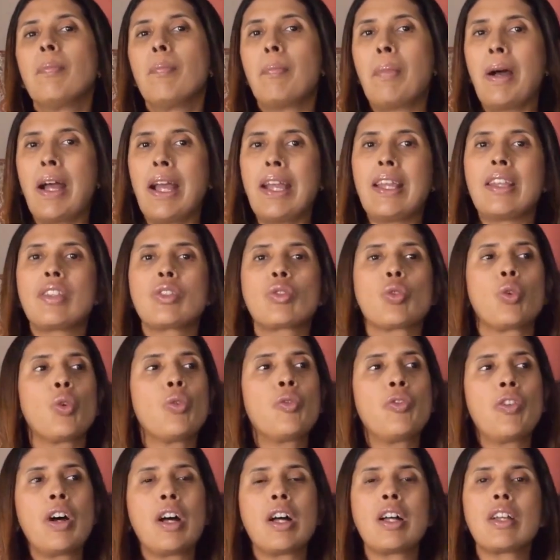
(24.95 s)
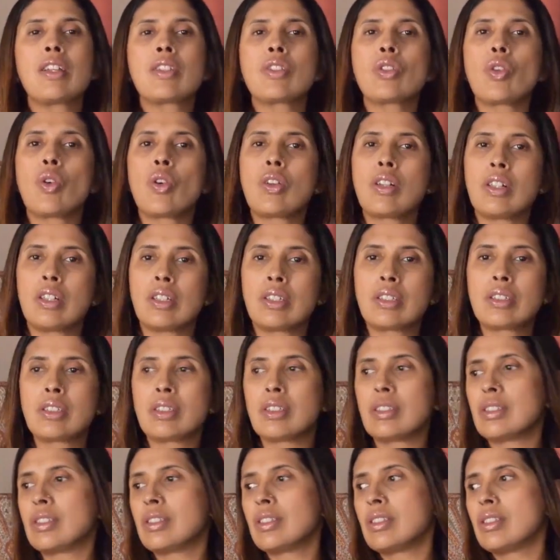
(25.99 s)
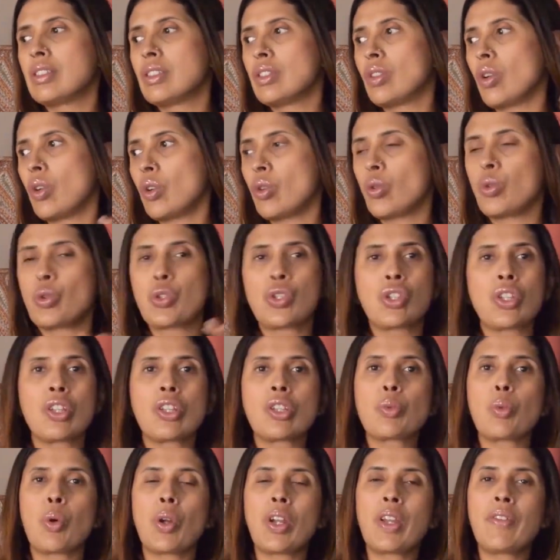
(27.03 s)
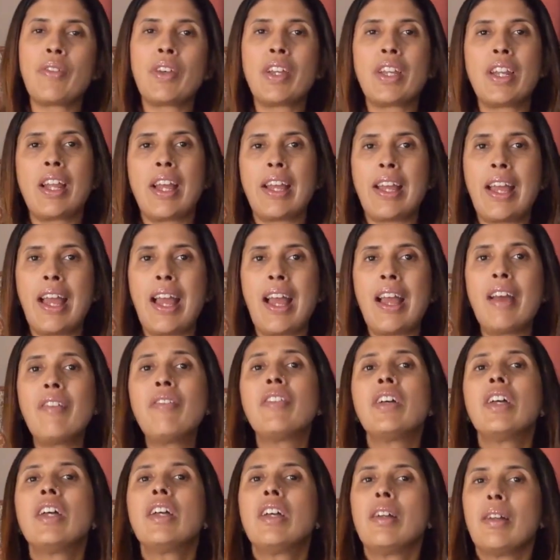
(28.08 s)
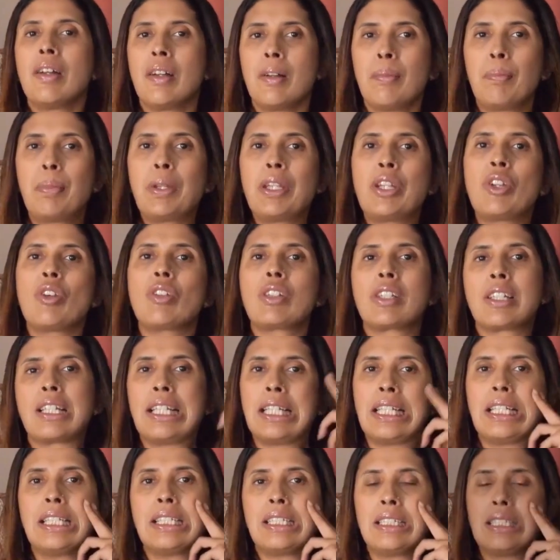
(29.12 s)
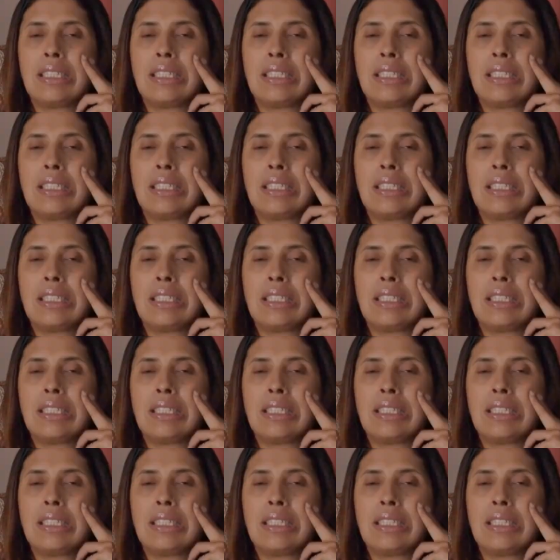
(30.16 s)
my sofas or curtains or cushions, whatever I have, periodically.